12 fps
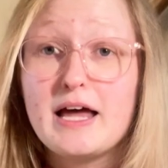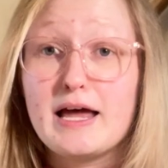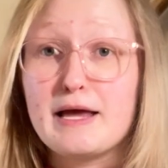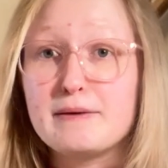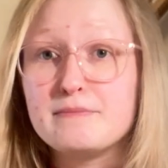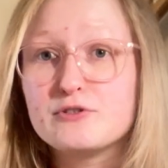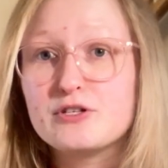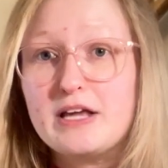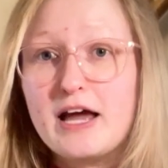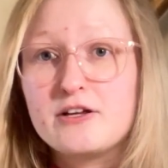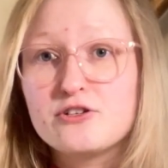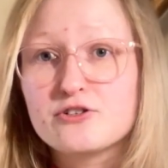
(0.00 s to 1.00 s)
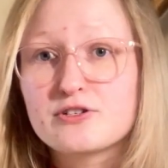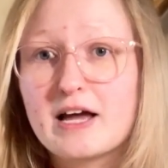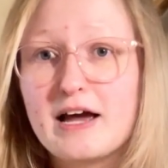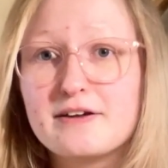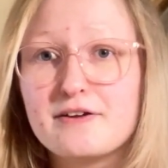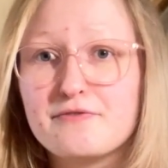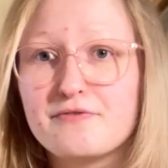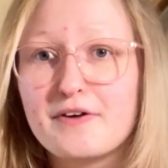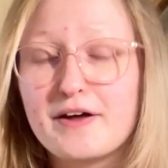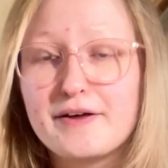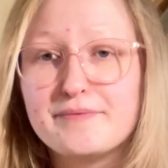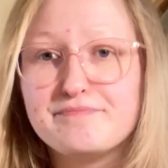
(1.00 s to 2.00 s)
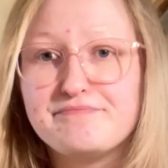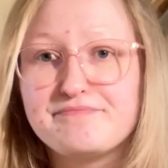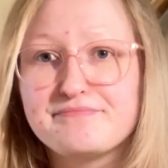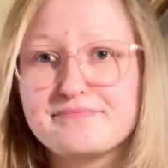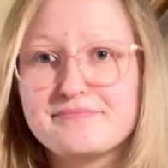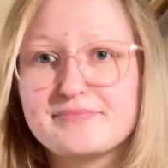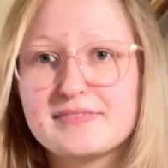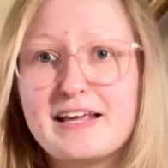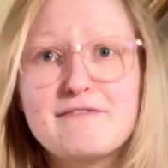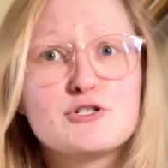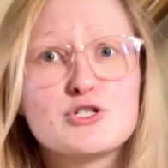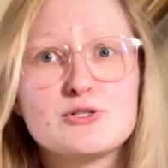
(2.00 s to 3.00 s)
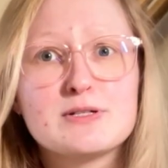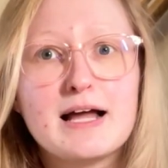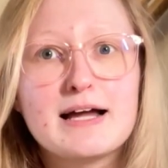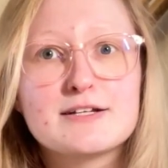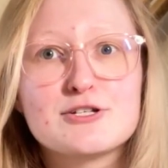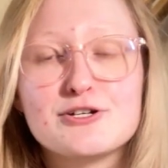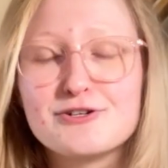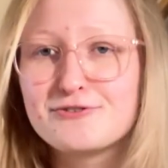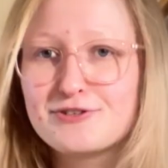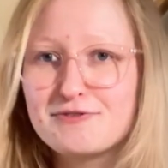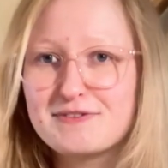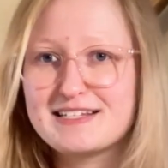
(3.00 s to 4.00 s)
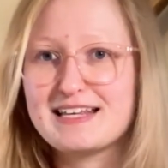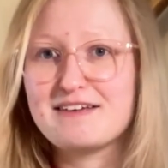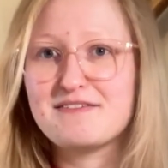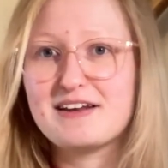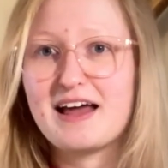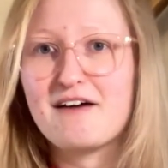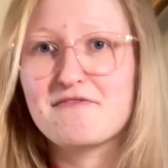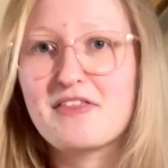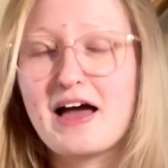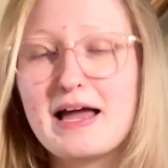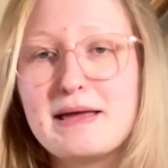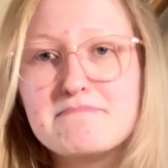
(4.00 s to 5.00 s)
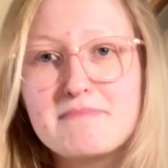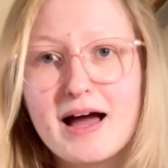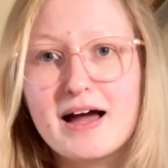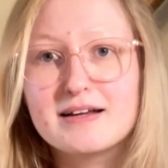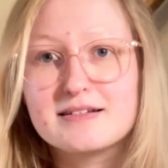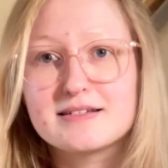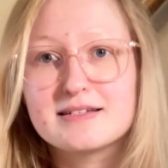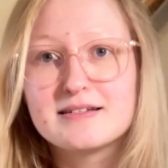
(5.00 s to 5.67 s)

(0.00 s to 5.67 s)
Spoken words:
So yeah, just kind of give as you'd like to receive and have that in mind.